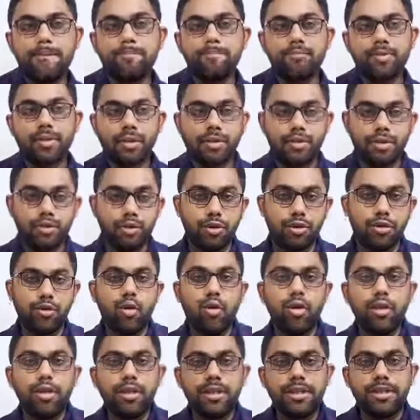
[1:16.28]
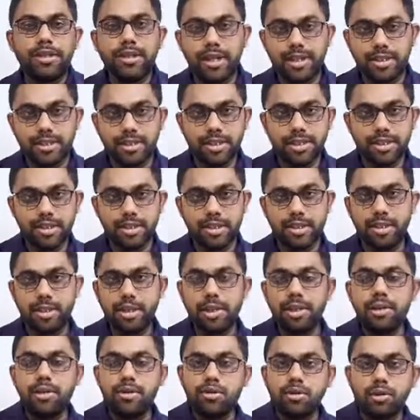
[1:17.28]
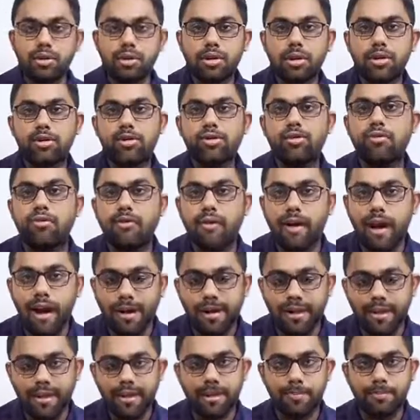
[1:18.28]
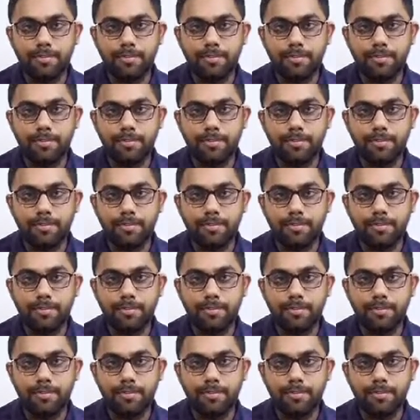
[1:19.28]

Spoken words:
doing all the transaction, in order to find the